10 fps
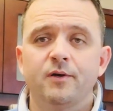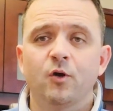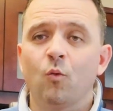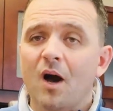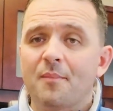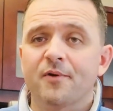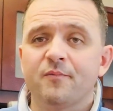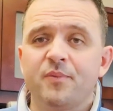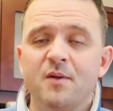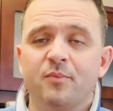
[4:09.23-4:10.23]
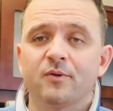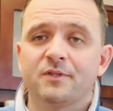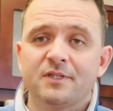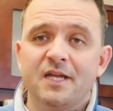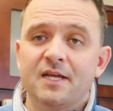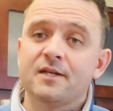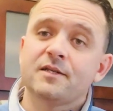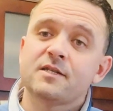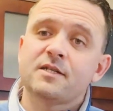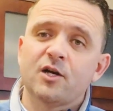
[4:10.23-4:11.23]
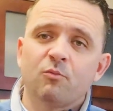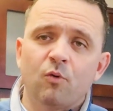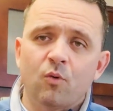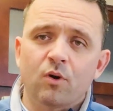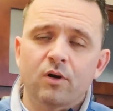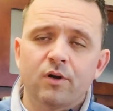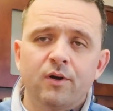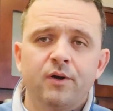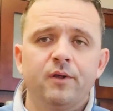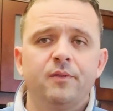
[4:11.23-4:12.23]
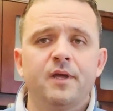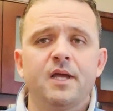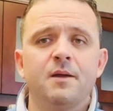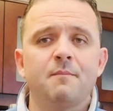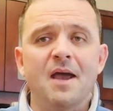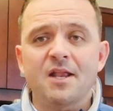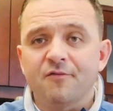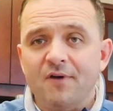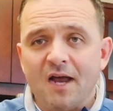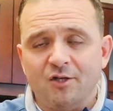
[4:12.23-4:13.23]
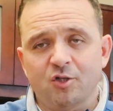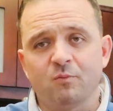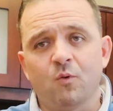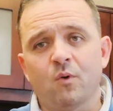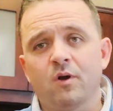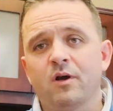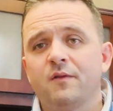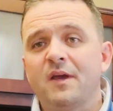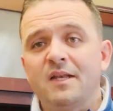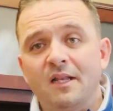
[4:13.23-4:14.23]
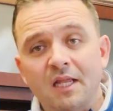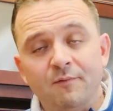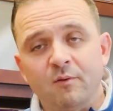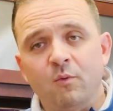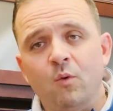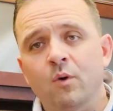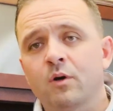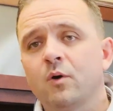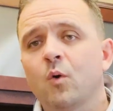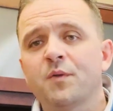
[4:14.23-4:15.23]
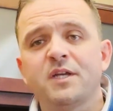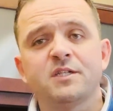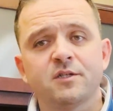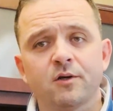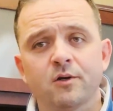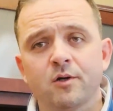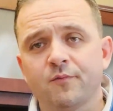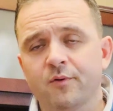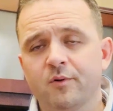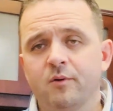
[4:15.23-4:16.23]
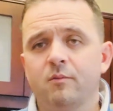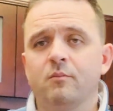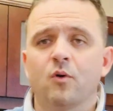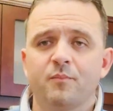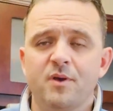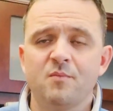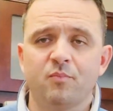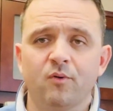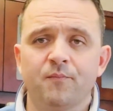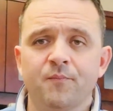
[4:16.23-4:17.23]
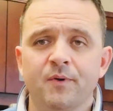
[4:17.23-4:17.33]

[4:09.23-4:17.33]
cooperative people tend to sell more, they manufacture more, they deliver more, or they serve more people.